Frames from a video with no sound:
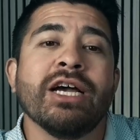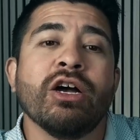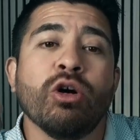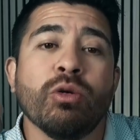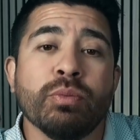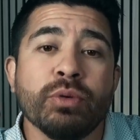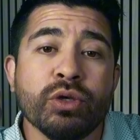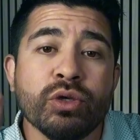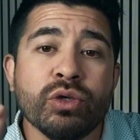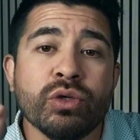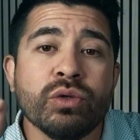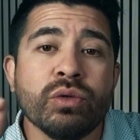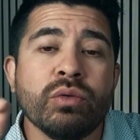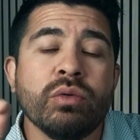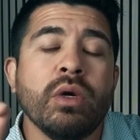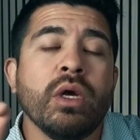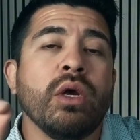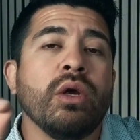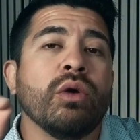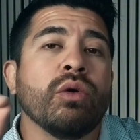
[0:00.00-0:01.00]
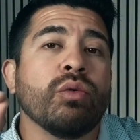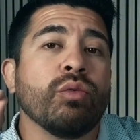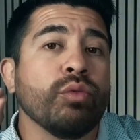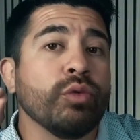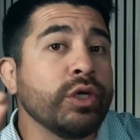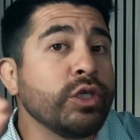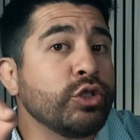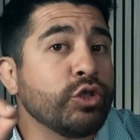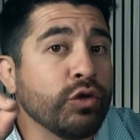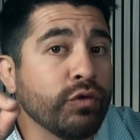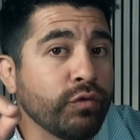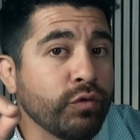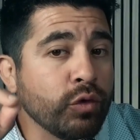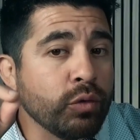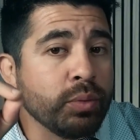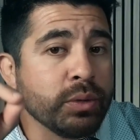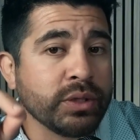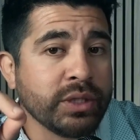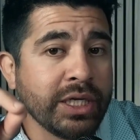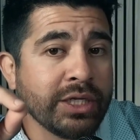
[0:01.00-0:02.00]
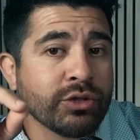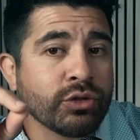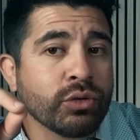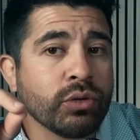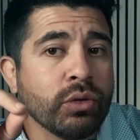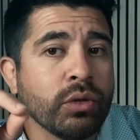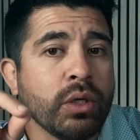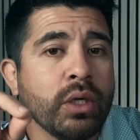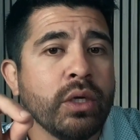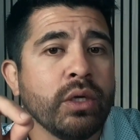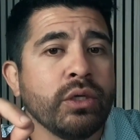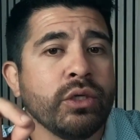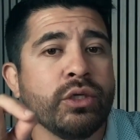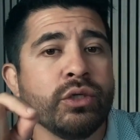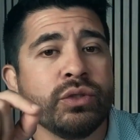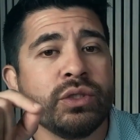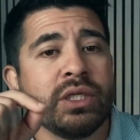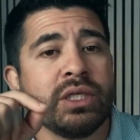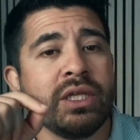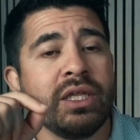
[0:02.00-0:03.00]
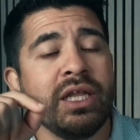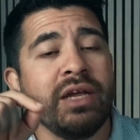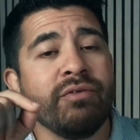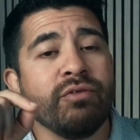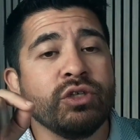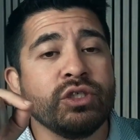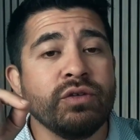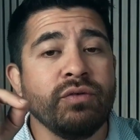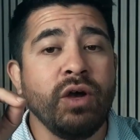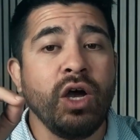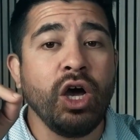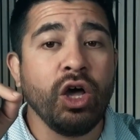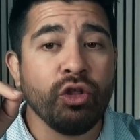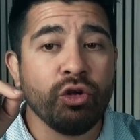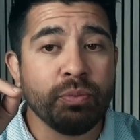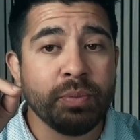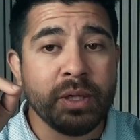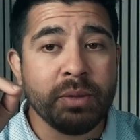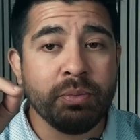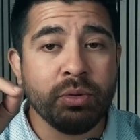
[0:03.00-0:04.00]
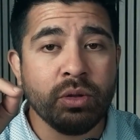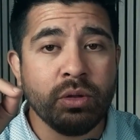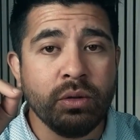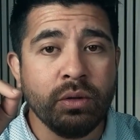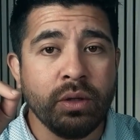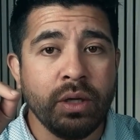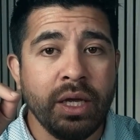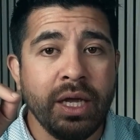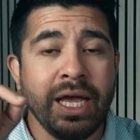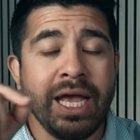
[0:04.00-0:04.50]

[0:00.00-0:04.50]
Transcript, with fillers: to help you reach your full potential using the leverage of other people